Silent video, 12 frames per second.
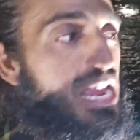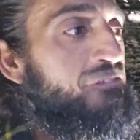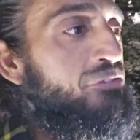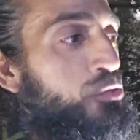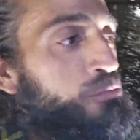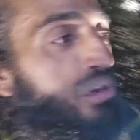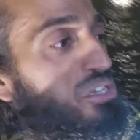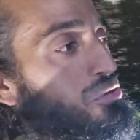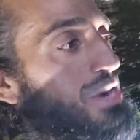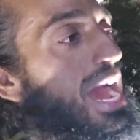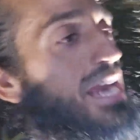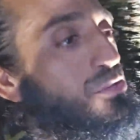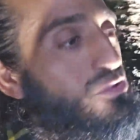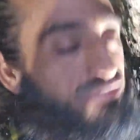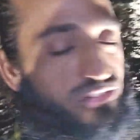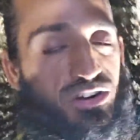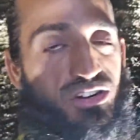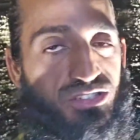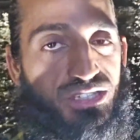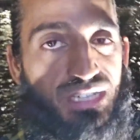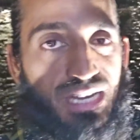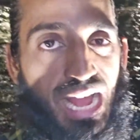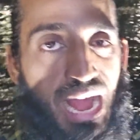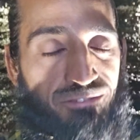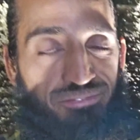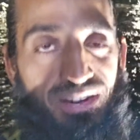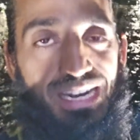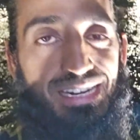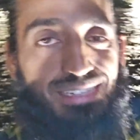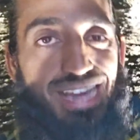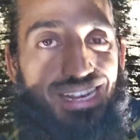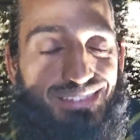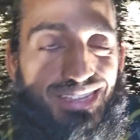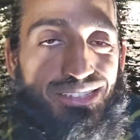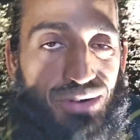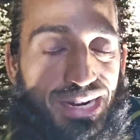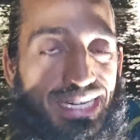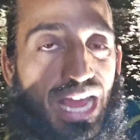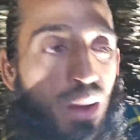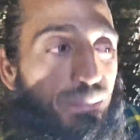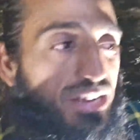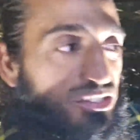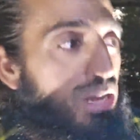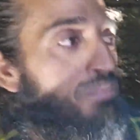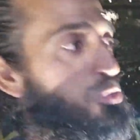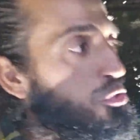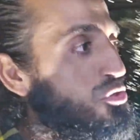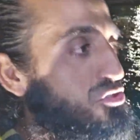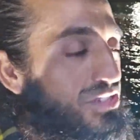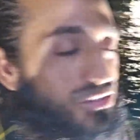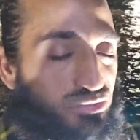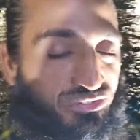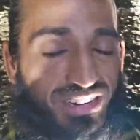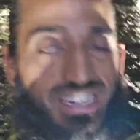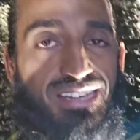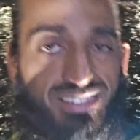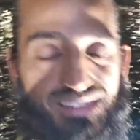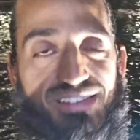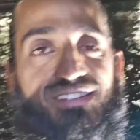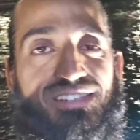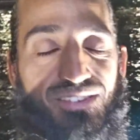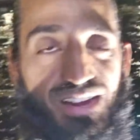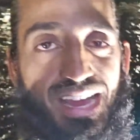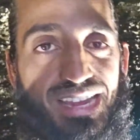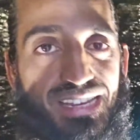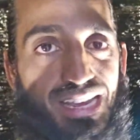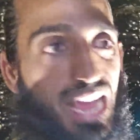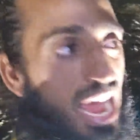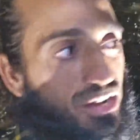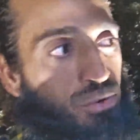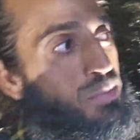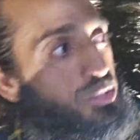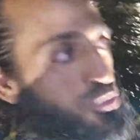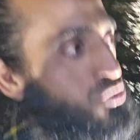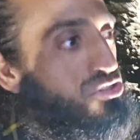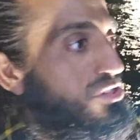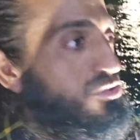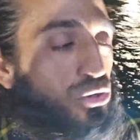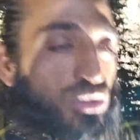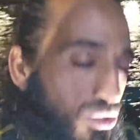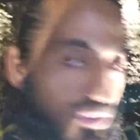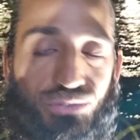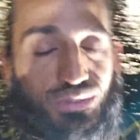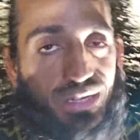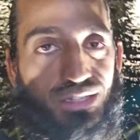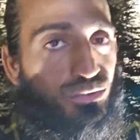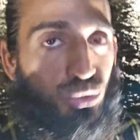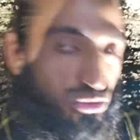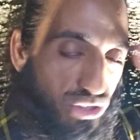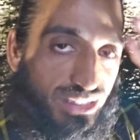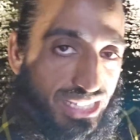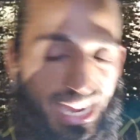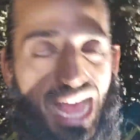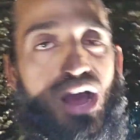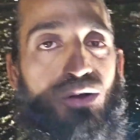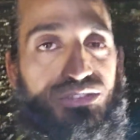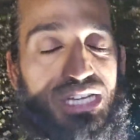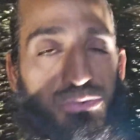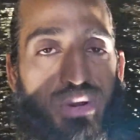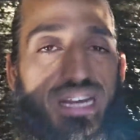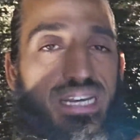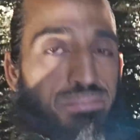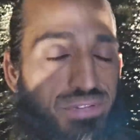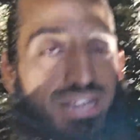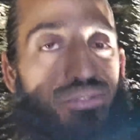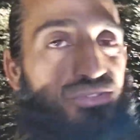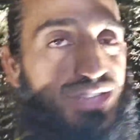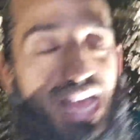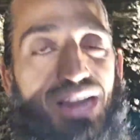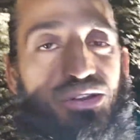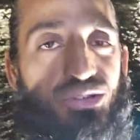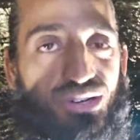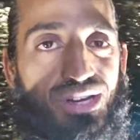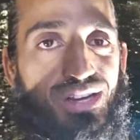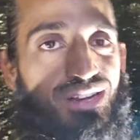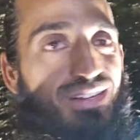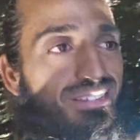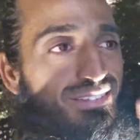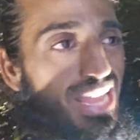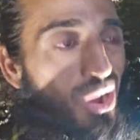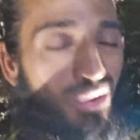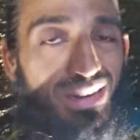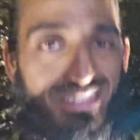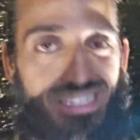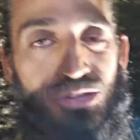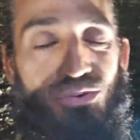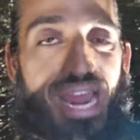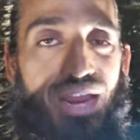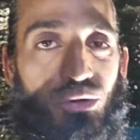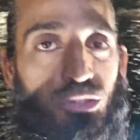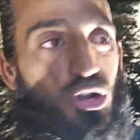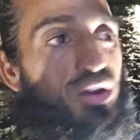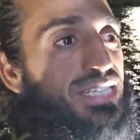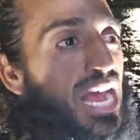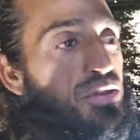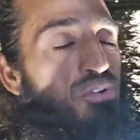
if you express gratitude first. I'm feeling like this right now because I'm choosing to feel like this, right? I could be choosing to do something else. That's what I keep trying to tell you. The only thing you can control is how